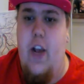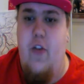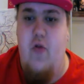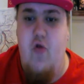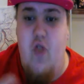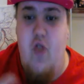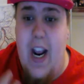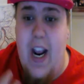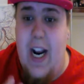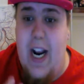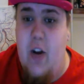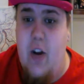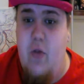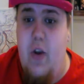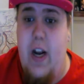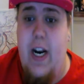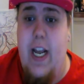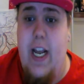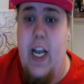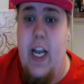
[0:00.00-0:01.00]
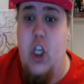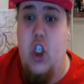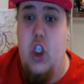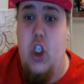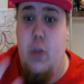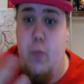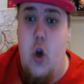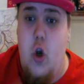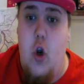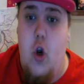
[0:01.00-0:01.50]
It's really, really
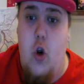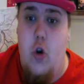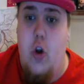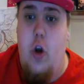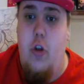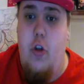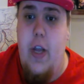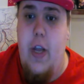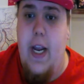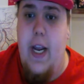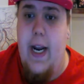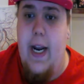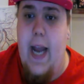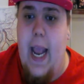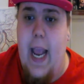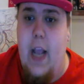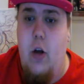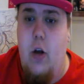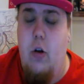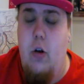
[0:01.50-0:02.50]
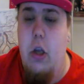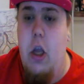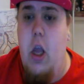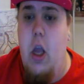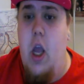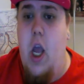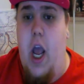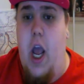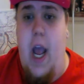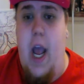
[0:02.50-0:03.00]
smooth on the inhale
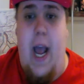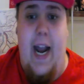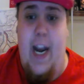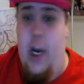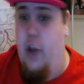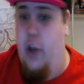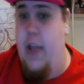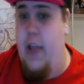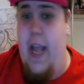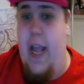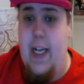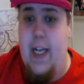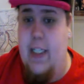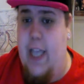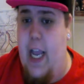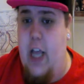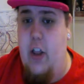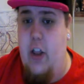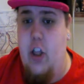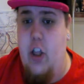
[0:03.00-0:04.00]
and on the exhale.